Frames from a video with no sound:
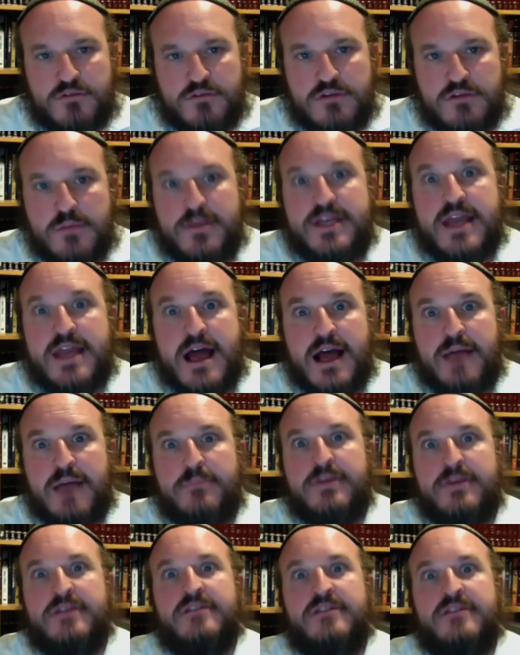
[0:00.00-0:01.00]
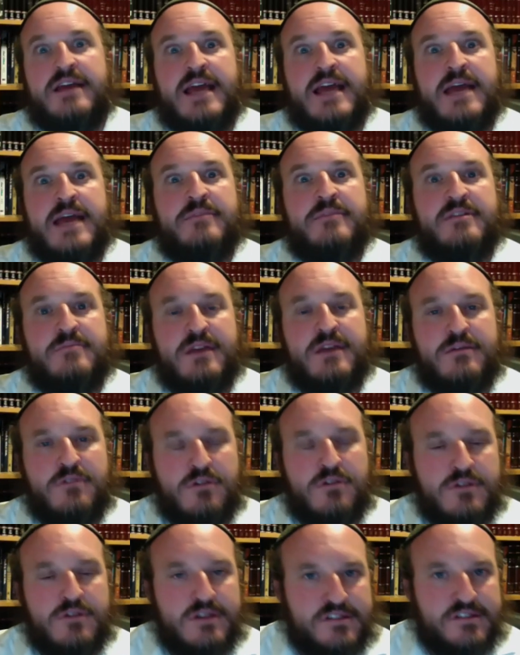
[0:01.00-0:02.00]
Rebbe Nachman came to
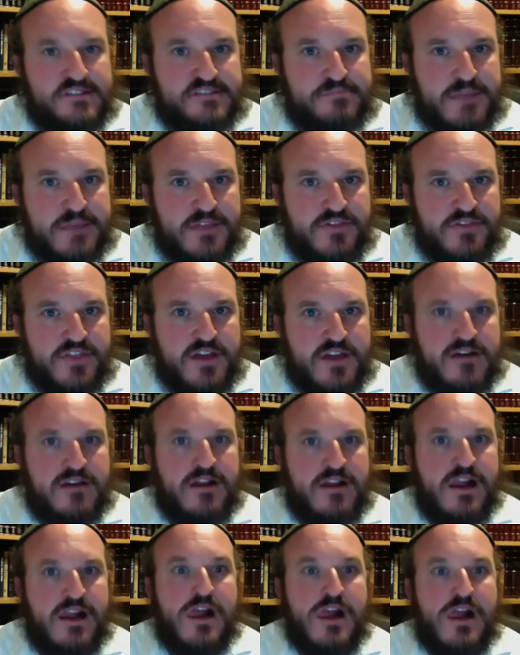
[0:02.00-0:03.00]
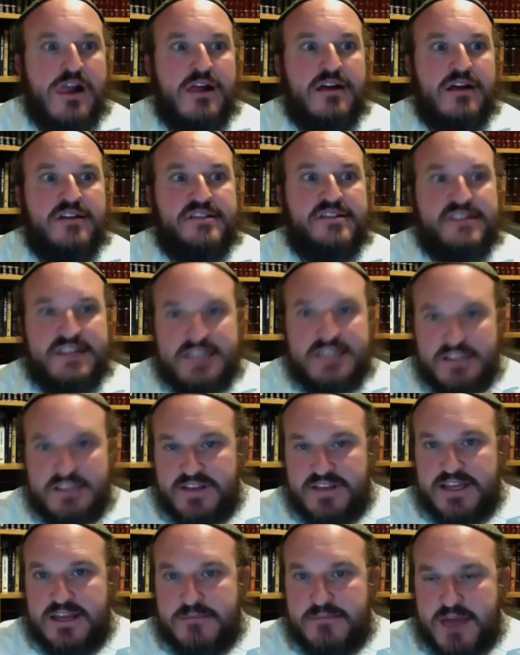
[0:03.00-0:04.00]
Meron. He spent there a
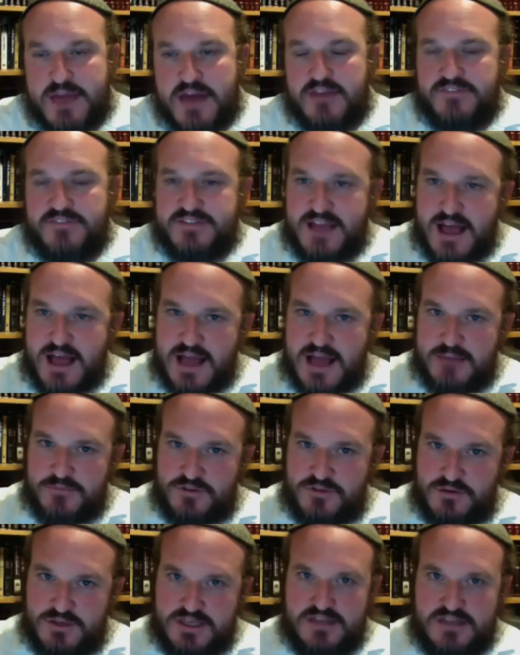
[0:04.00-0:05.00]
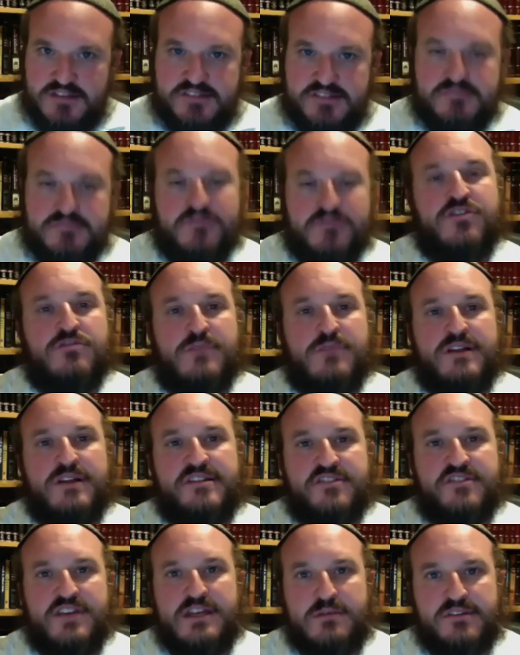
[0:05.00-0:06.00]
significant amount of time during his few months
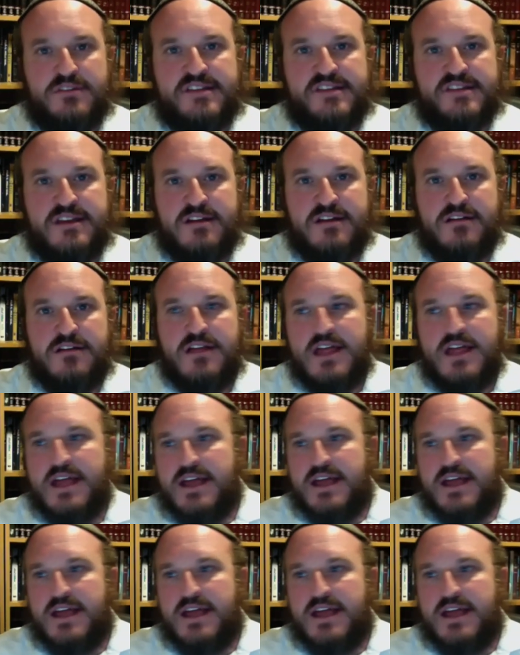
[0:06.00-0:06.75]
that he was here.